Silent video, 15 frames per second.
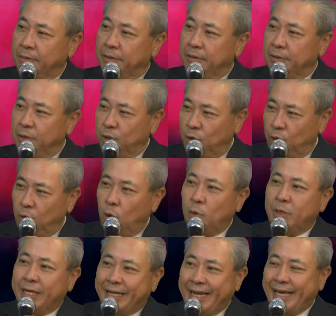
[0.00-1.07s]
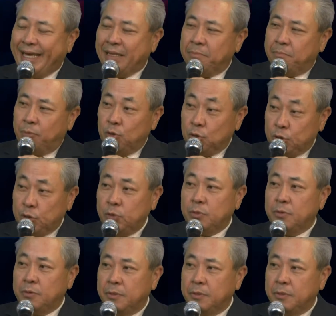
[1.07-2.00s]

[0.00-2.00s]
loan that they can pursue.